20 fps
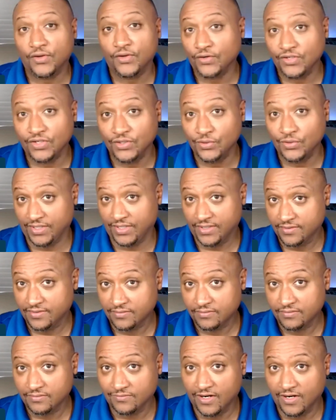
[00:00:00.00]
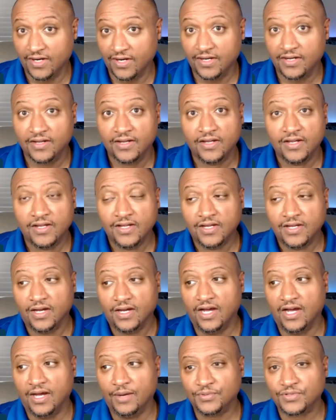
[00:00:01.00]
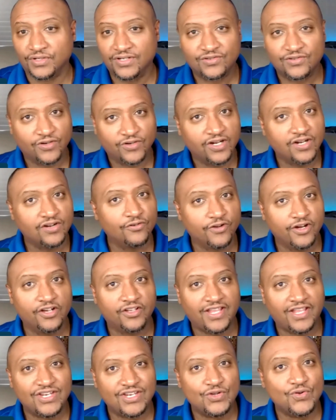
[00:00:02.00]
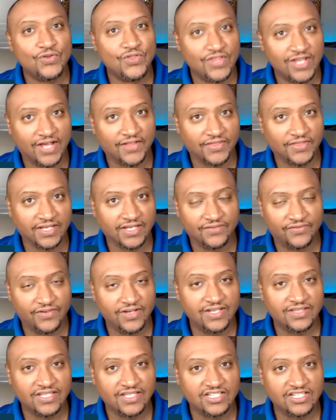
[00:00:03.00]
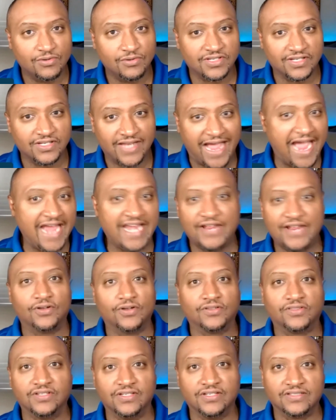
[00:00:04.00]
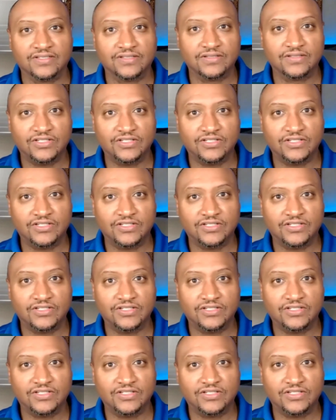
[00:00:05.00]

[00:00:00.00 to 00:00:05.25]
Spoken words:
they're doing. Right. So it's very rare they do nothing. If anything, someone said, I didn't want this.